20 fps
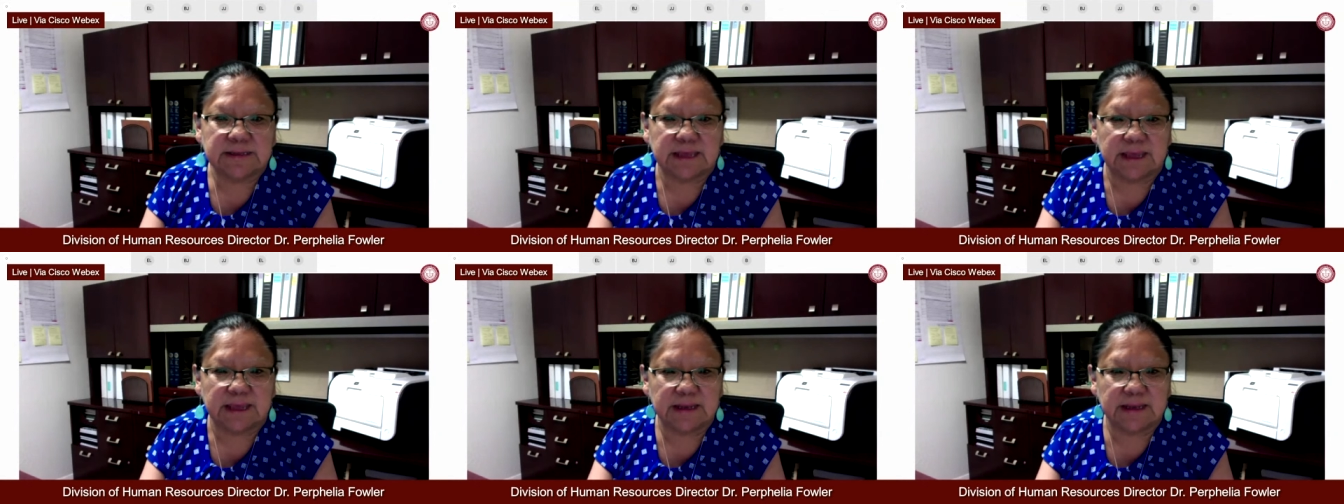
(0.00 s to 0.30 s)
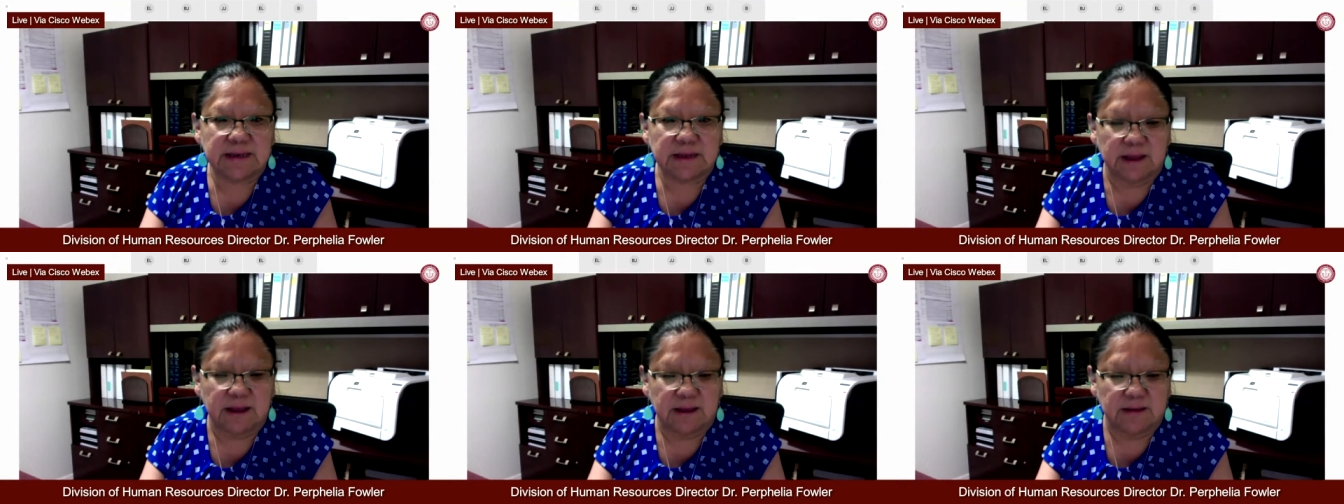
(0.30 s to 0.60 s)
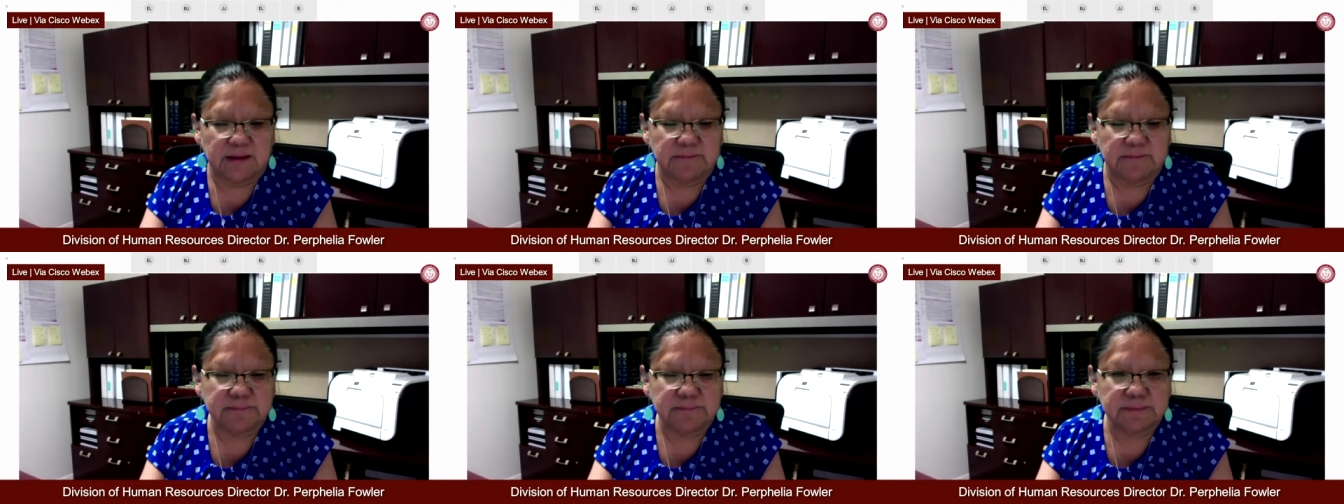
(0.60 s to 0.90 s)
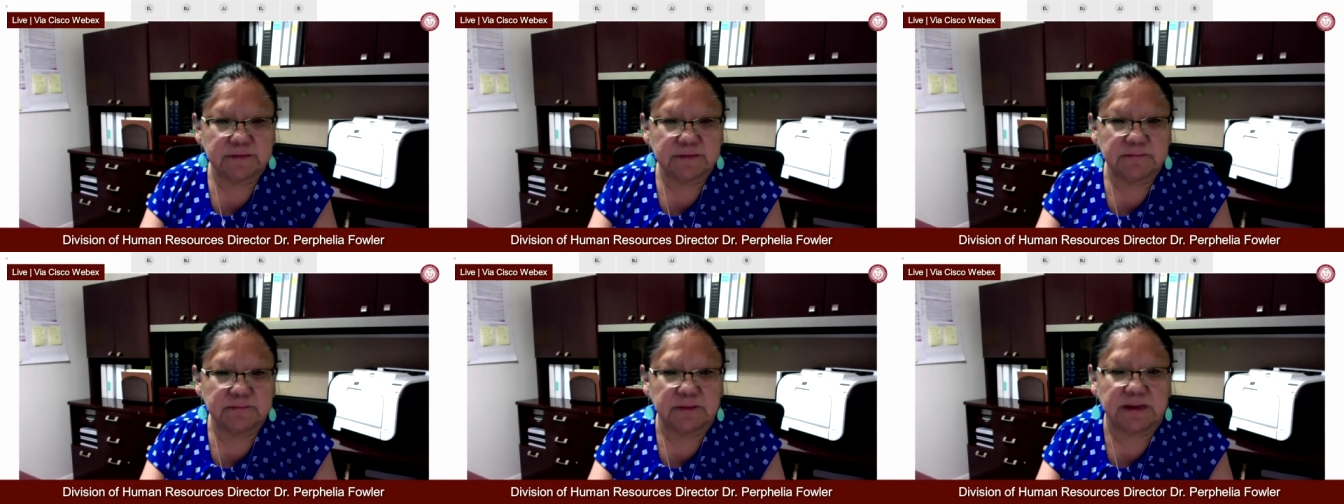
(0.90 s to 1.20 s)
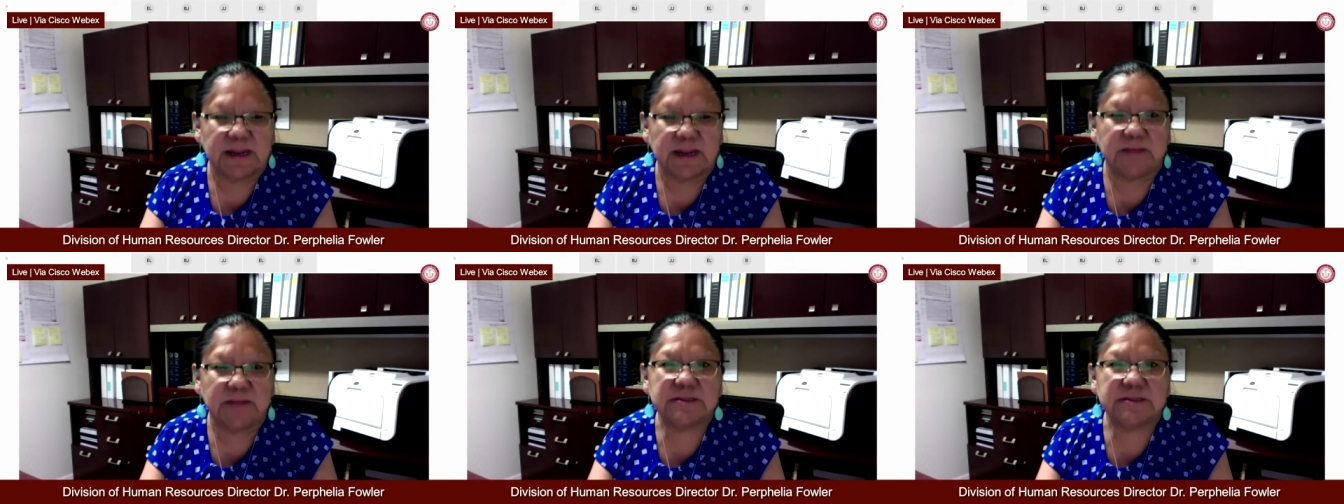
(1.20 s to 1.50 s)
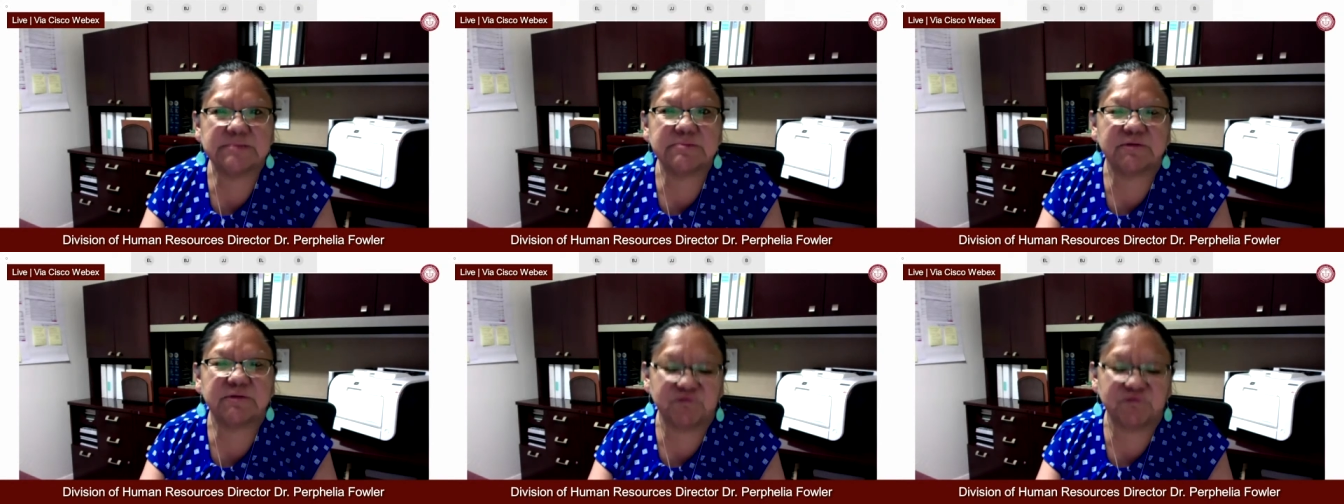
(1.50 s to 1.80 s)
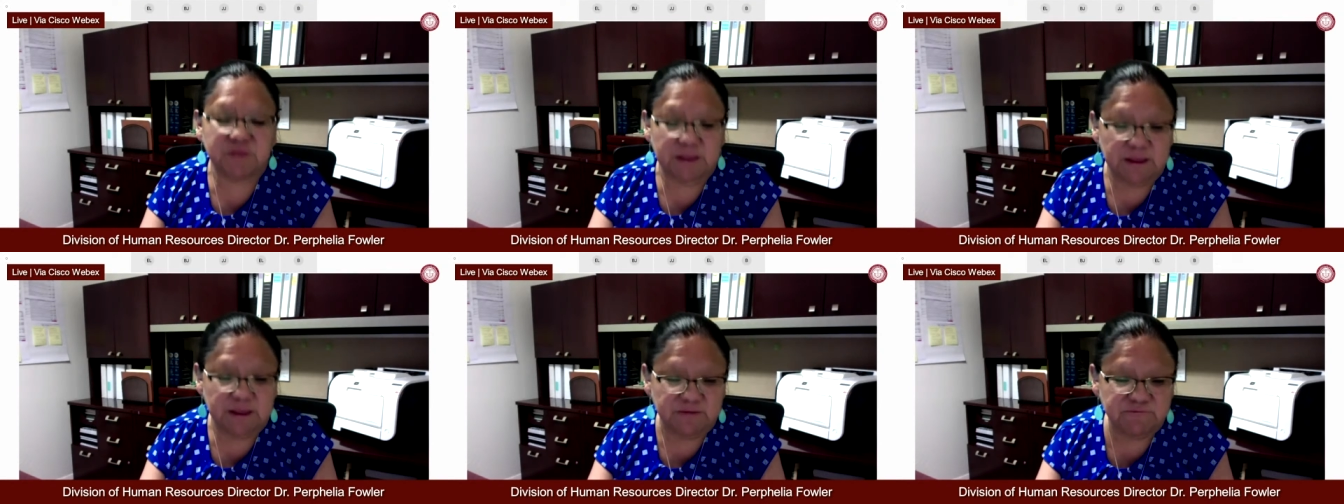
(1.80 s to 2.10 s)
Again, my name is
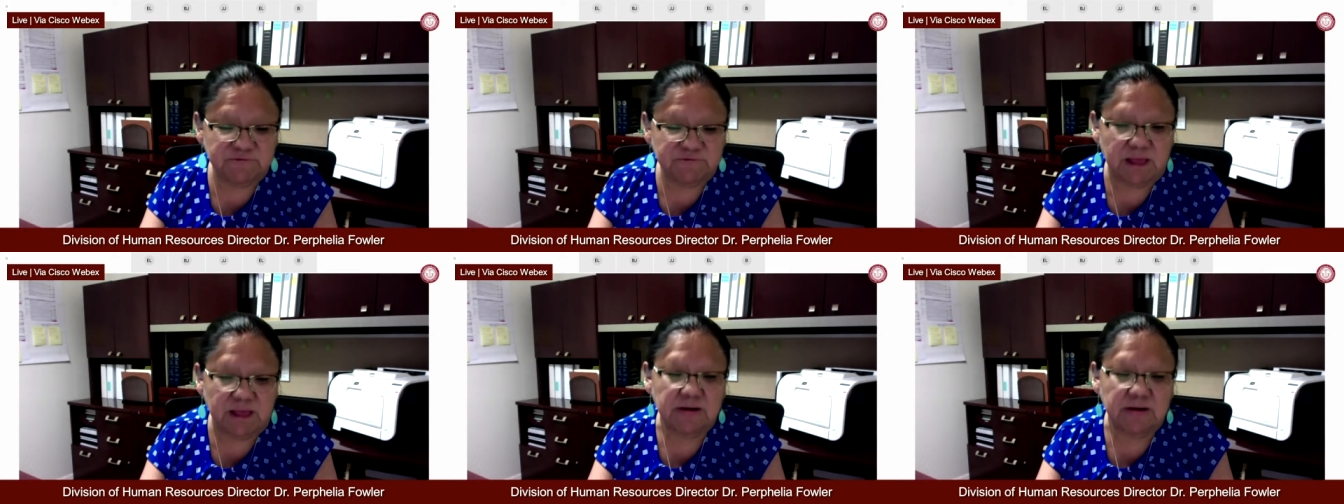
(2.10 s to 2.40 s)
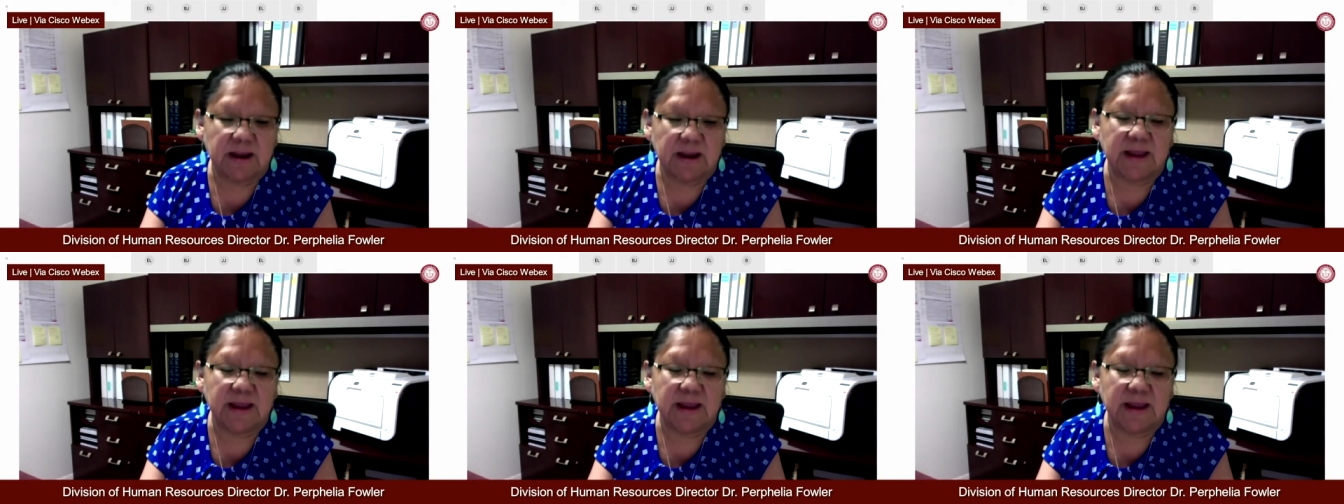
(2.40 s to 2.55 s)
Perphelia Fowler.